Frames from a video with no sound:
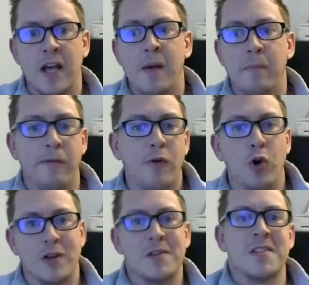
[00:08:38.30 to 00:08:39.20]
before
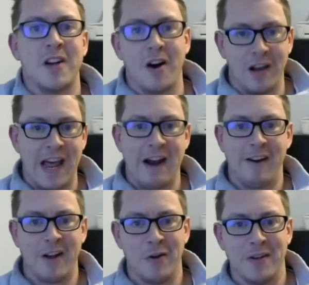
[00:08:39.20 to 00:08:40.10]
you start
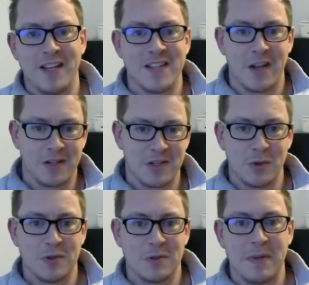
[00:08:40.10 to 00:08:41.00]
layering on these other
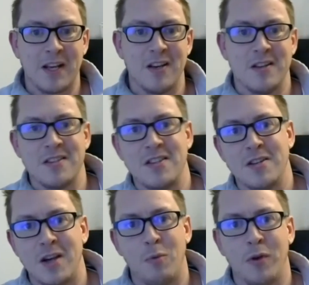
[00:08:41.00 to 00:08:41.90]
tools, because you
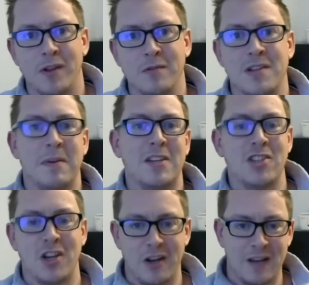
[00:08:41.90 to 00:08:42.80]
don't want to be
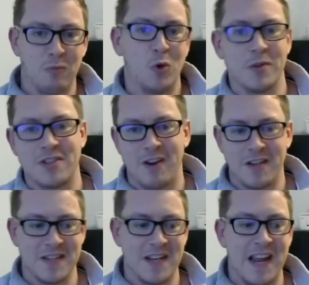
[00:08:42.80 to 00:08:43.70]
churning water
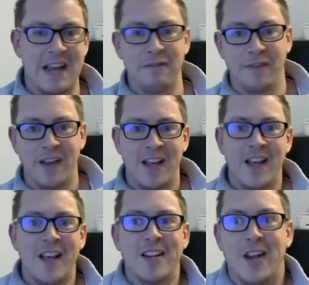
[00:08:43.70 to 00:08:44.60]
underneath,
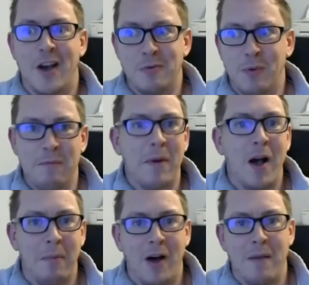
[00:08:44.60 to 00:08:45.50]
you know, with
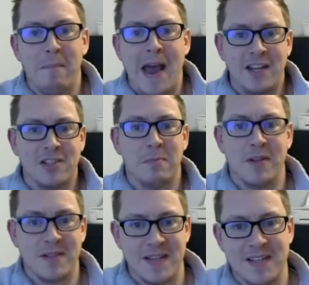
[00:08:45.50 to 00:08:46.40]
pipeline
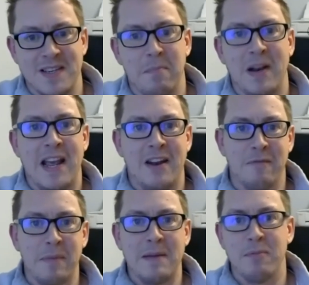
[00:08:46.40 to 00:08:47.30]
management, discipline of
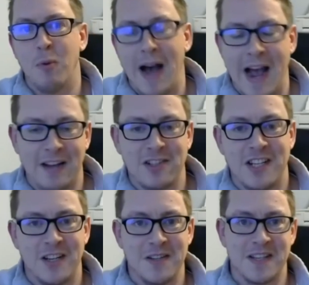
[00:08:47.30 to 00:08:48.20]
people actually
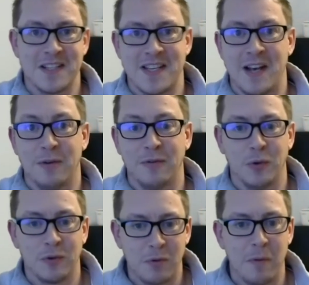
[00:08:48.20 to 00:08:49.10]
using
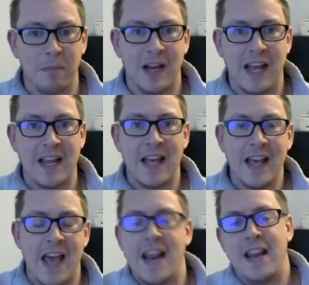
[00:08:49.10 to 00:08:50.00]
Salesforce properly,
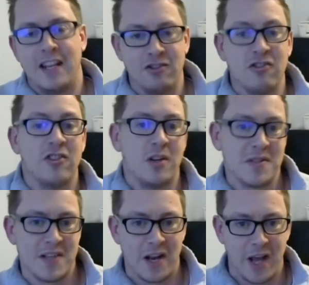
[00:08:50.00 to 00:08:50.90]
and then
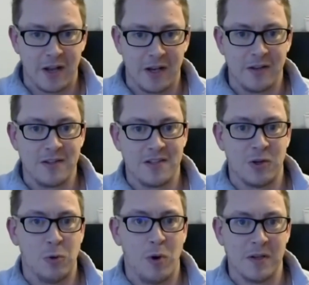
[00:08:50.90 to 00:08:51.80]
introducing another
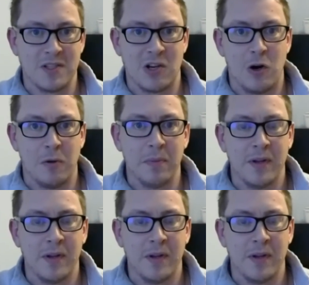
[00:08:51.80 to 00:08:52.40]
tool on top.